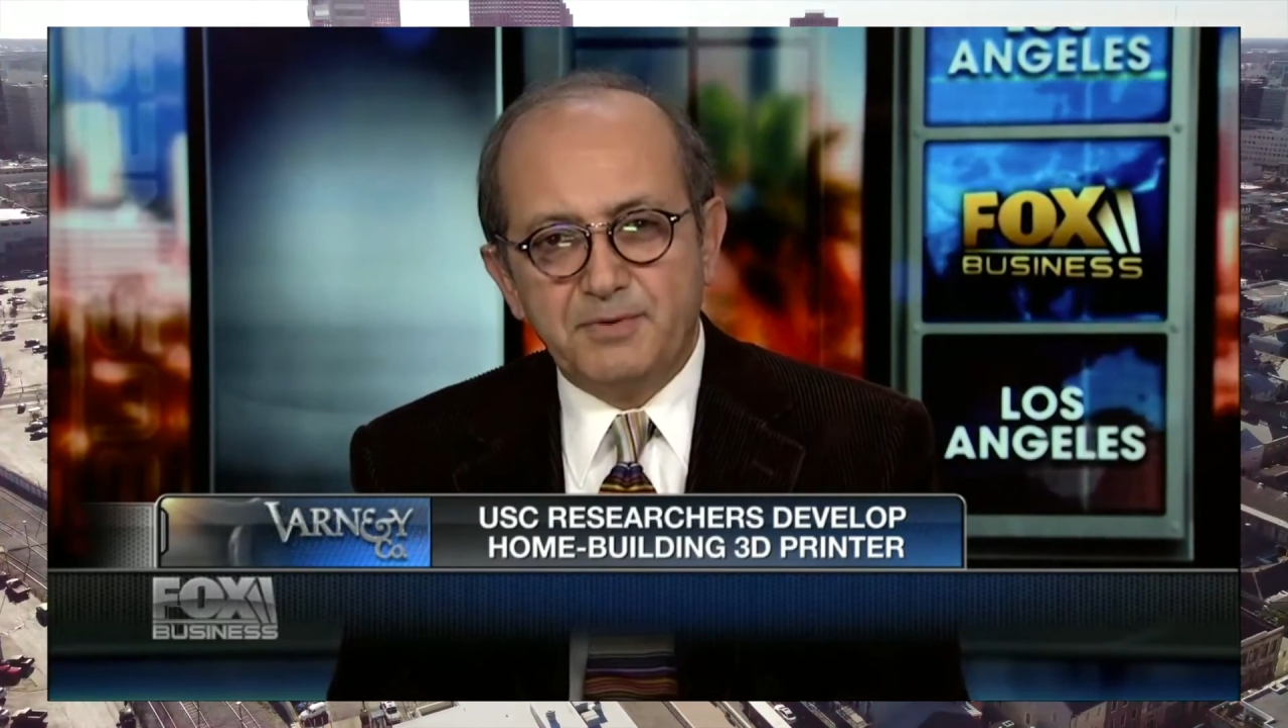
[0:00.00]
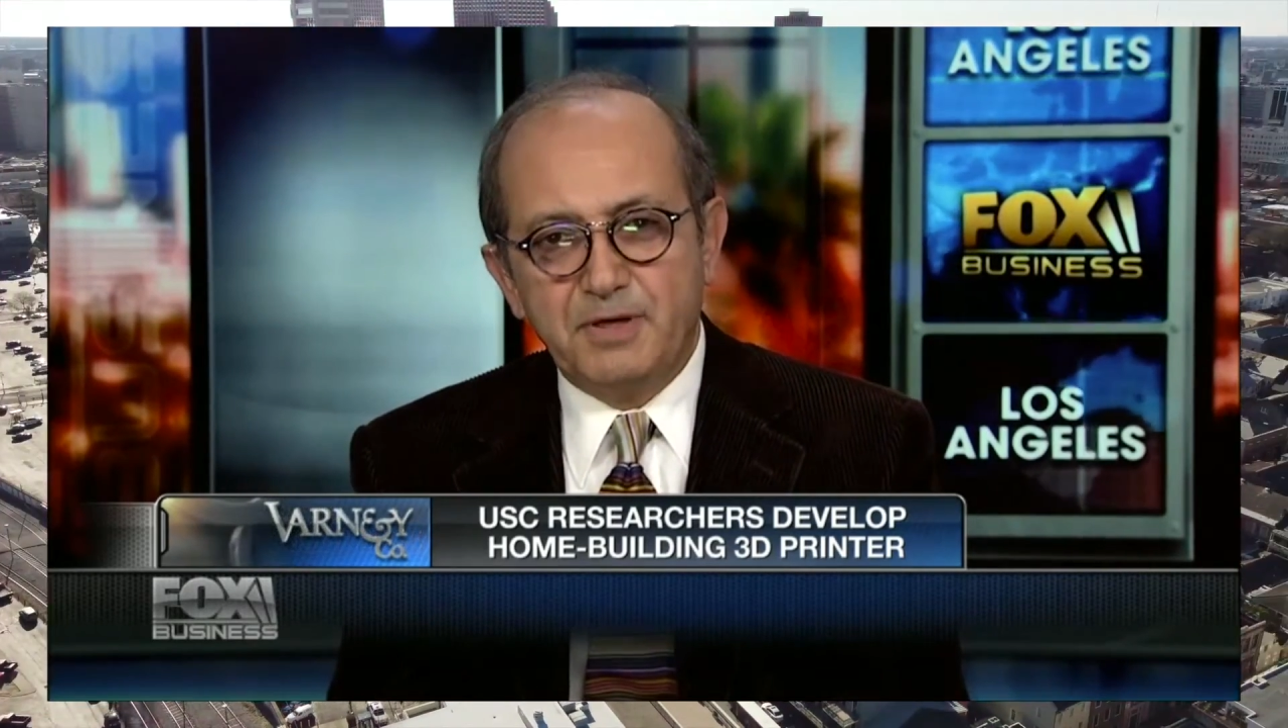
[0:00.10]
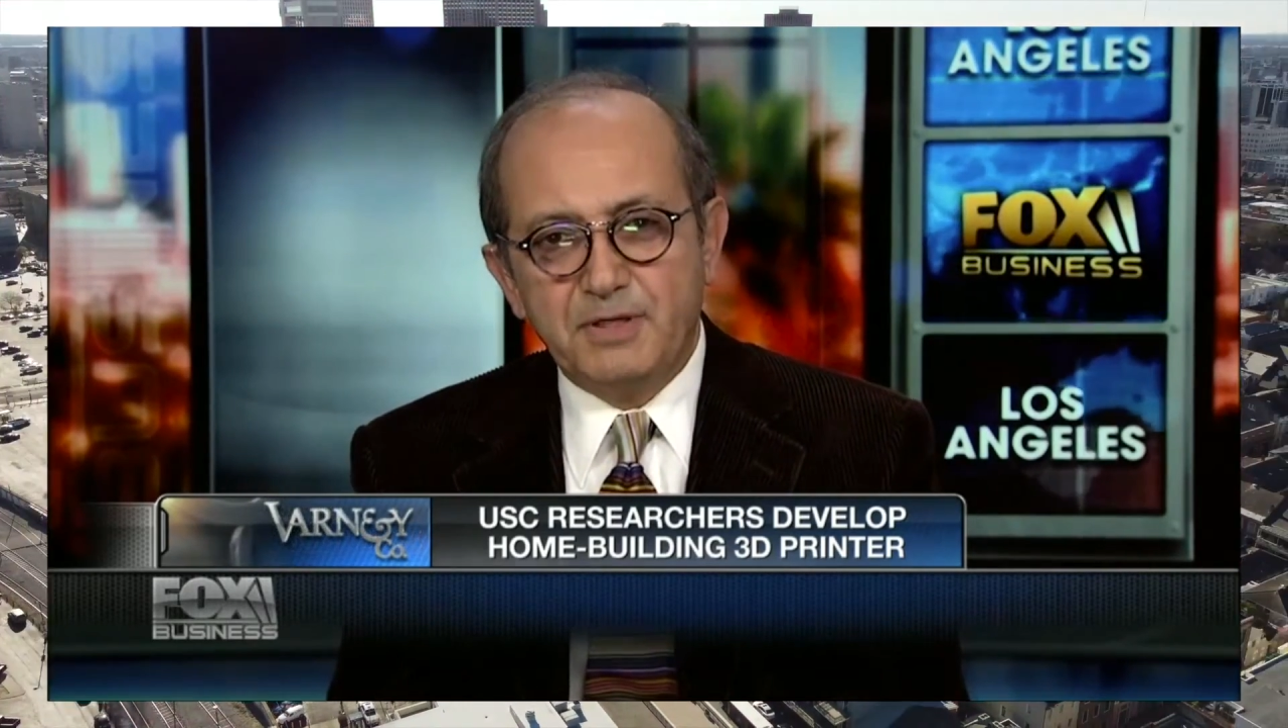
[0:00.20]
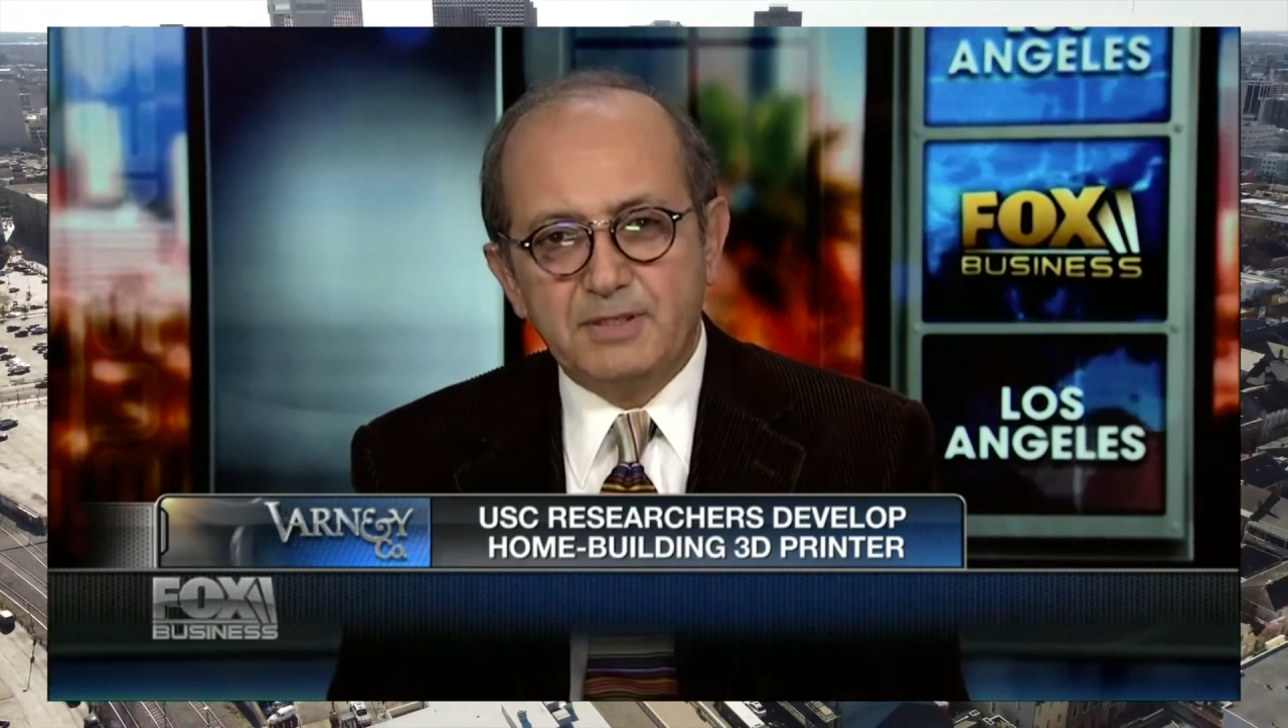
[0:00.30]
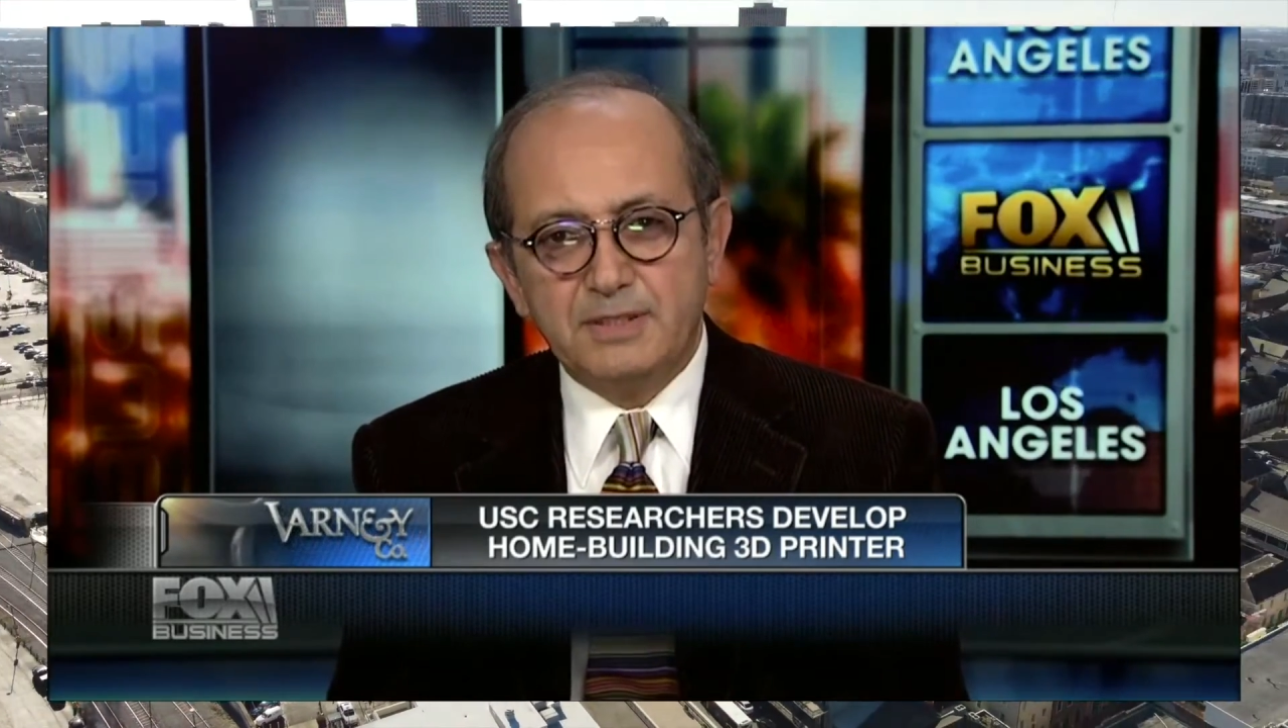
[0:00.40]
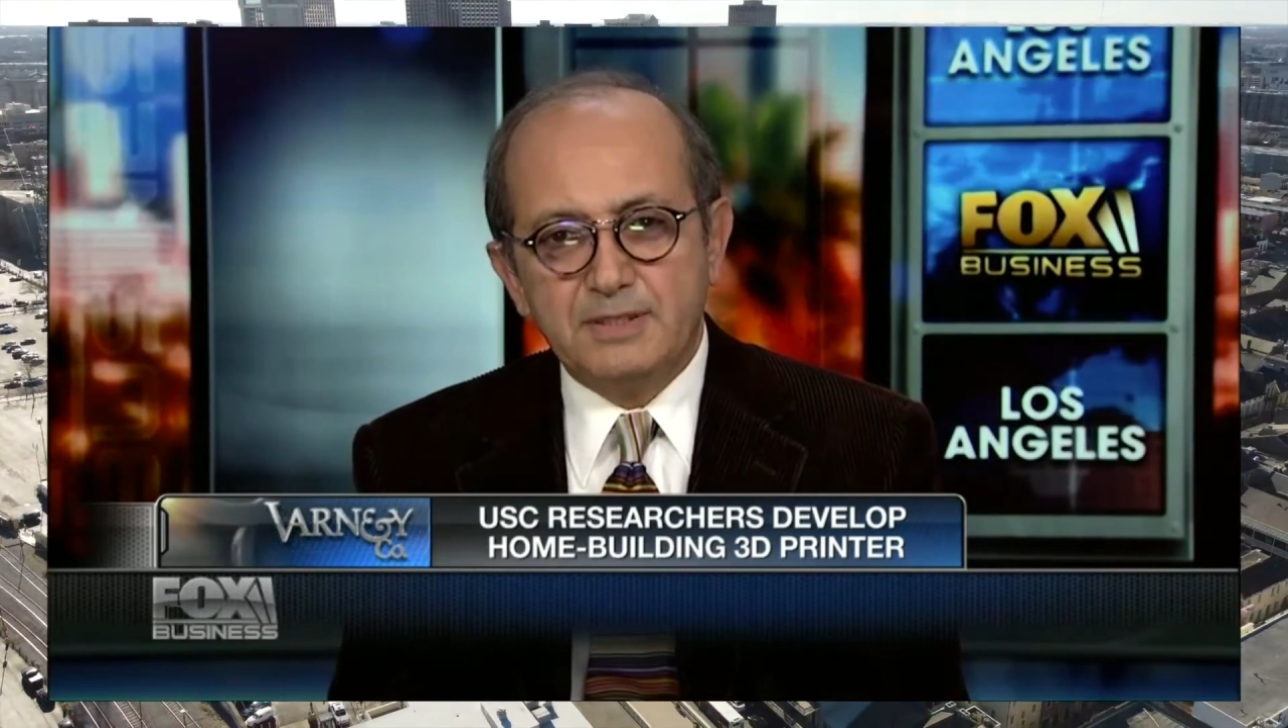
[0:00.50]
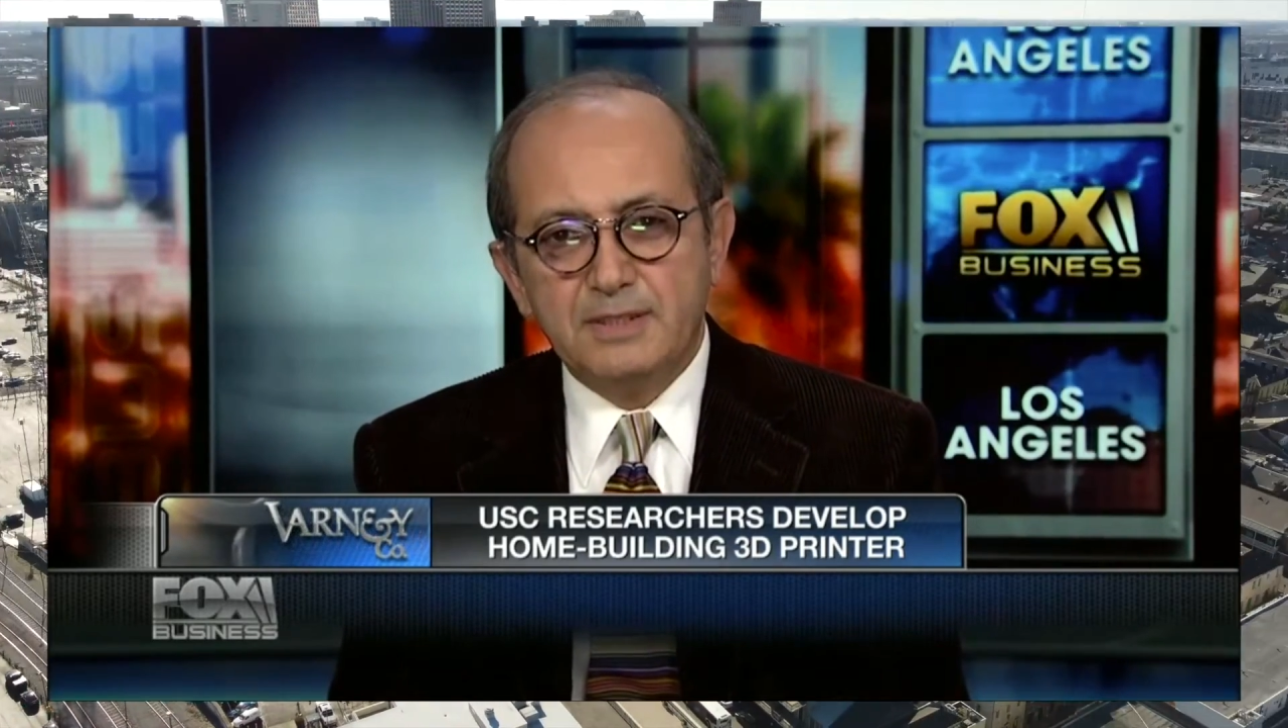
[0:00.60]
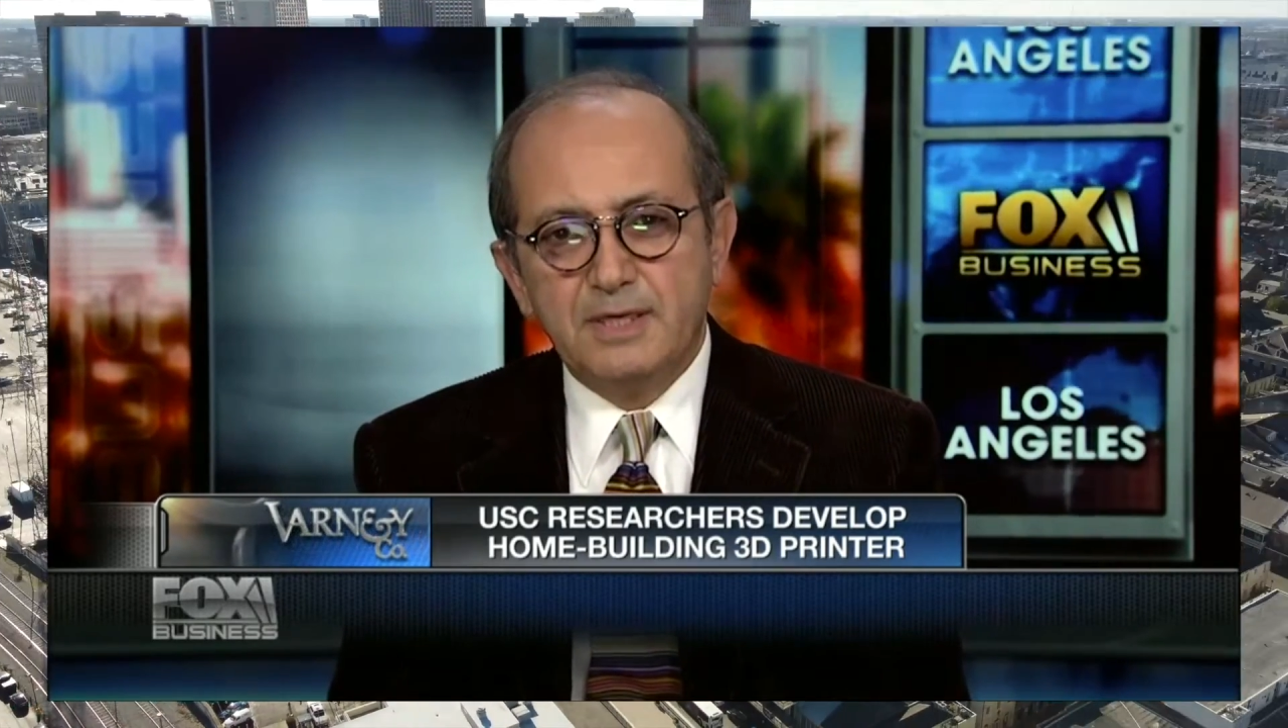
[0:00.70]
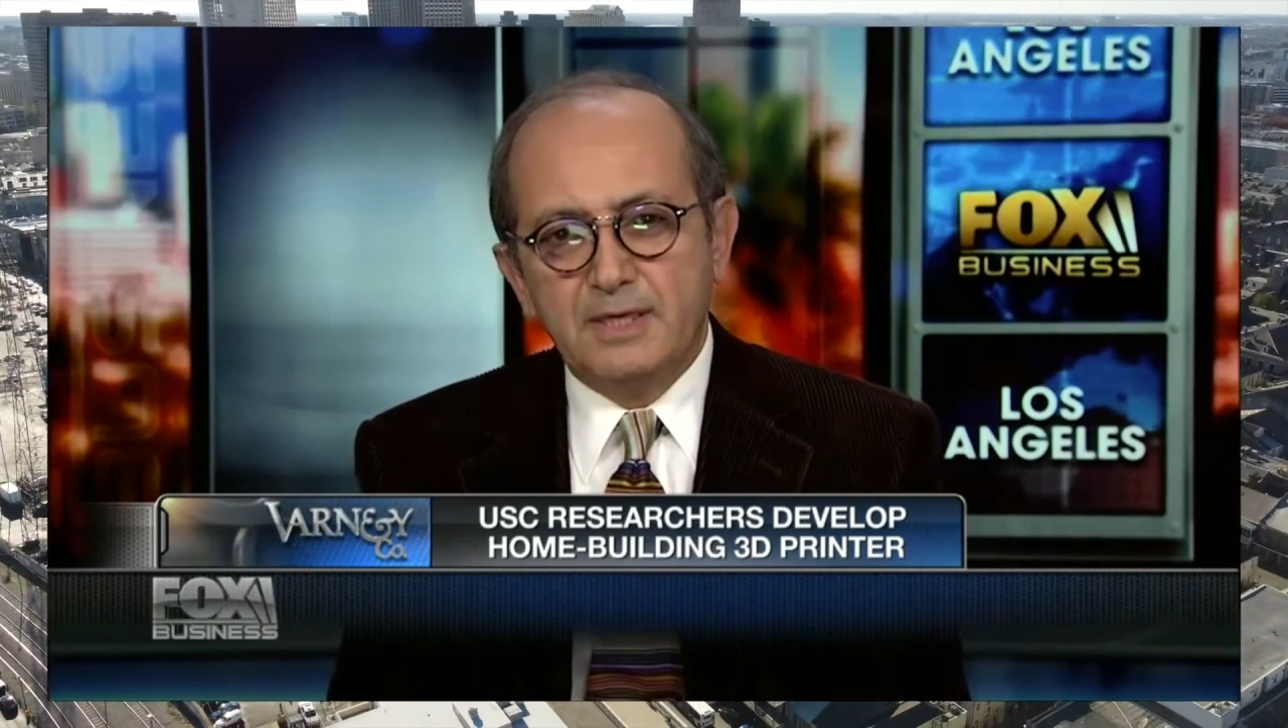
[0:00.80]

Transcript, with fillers: process,